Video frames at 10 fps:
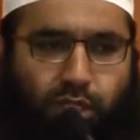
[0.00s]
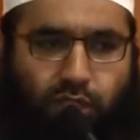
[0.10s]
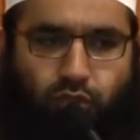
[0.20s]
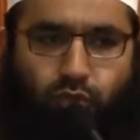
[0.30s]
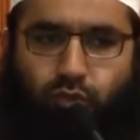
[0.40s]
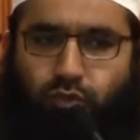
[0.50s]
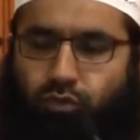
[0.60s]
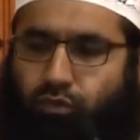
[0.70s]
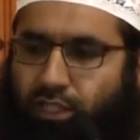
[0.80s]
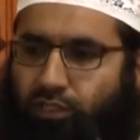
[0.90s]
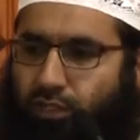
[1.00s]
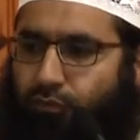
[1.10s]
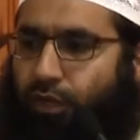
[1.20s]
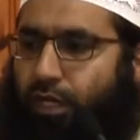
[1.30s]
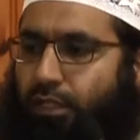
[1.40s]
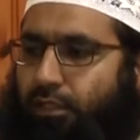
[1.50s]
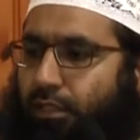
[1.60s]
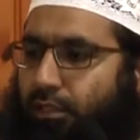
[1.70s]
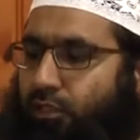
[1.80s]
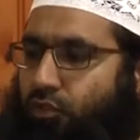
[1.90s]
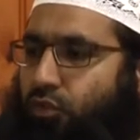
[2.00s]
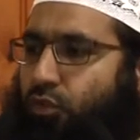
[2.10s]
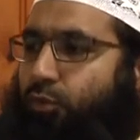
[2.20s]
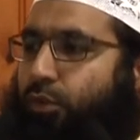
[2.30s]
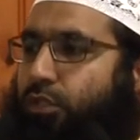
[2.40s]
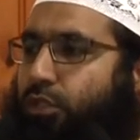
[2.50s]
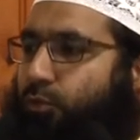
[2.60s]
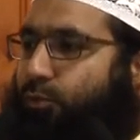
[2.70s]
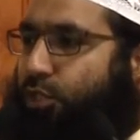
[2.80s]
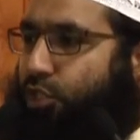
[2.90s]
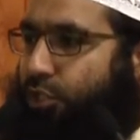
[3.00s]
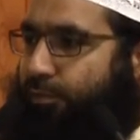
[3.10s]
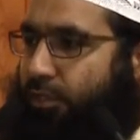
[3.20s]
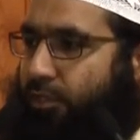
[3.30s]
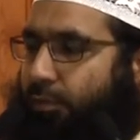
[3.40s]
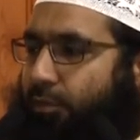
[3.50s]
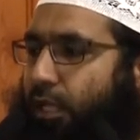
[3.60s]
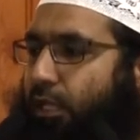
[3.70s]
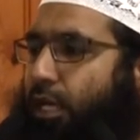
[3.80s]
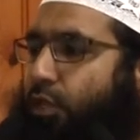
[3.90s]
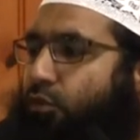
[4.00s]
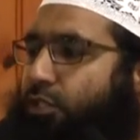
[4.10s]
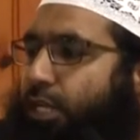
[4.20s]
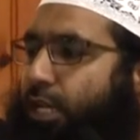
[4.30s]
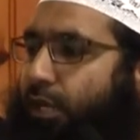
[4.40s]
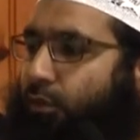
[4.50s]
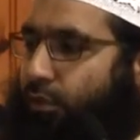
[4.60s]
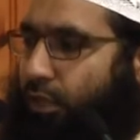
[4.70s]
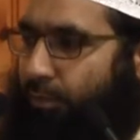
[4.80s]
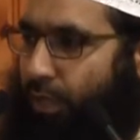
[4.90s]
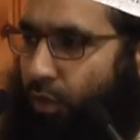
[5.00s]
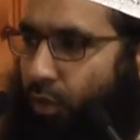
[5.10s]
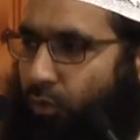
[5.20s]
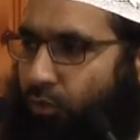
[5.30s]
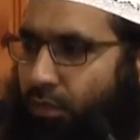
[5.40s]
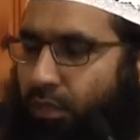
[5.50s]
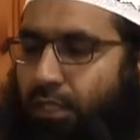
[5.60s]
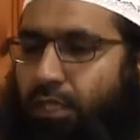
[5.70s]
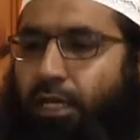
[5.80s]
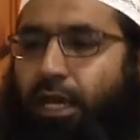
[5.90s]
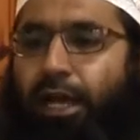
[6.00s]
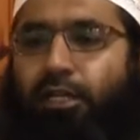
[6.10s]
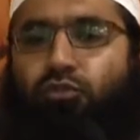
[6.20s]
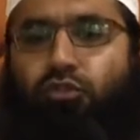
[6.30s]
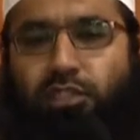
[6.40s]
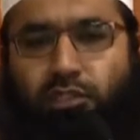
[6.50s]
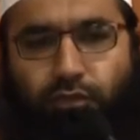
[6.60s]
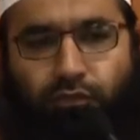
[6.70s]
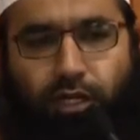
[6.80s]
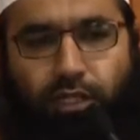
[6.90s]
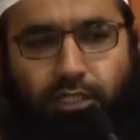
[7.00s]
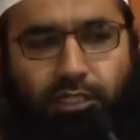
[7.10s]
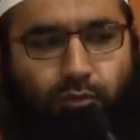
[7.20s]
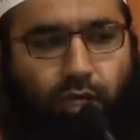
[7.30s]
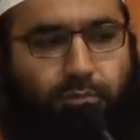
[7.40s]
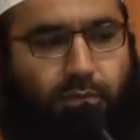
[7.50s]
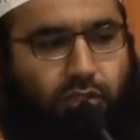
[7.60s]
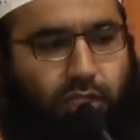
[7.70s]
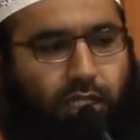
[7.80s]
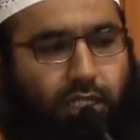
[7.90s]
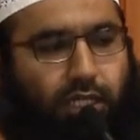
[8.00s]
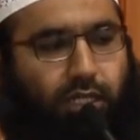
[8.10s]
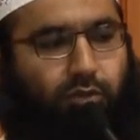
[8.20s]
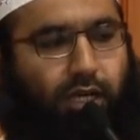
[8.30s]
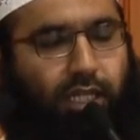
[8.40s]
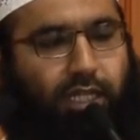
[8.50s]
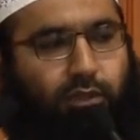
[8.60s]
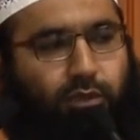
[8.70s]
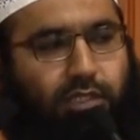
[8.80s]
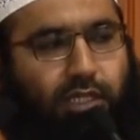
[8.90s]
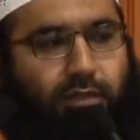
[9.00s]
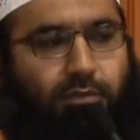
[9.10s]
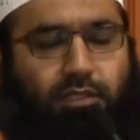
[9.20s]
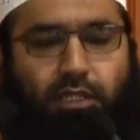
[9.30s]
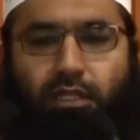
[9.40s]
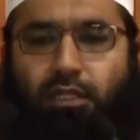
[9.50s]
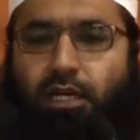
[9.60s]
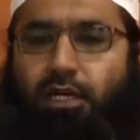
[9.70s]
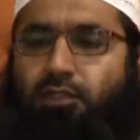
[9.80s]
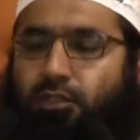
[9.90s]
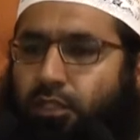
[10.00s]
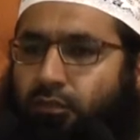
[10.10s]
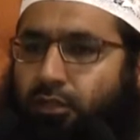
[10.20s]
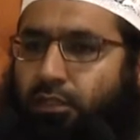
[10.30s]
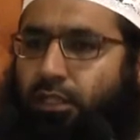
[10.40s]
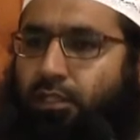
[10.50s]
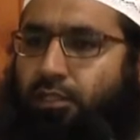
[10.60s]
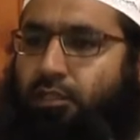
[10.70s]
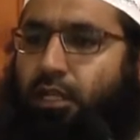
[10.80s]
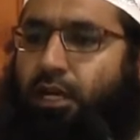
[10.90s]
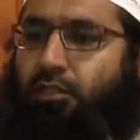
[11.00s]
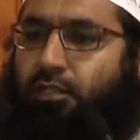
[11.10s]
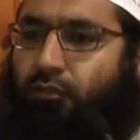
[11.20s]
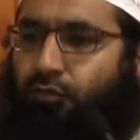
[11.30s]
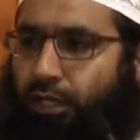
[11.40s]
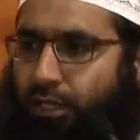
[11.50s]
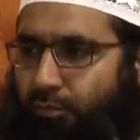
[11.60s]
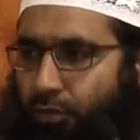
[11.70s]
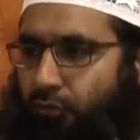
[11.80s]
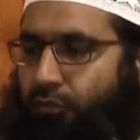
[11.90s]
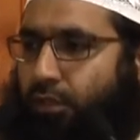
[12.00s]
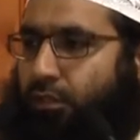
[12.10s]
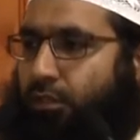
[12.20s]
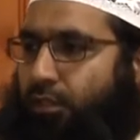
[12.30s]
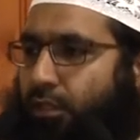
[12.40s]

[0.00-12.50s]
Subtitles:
wa rasuluh, to testify that there is no worthy of worship except Allah Dhul Jalali Ul Ikram alone, and to testify that Muhammad sallallahu alayhi wa sallam is Allah's servant and his last and final prophet.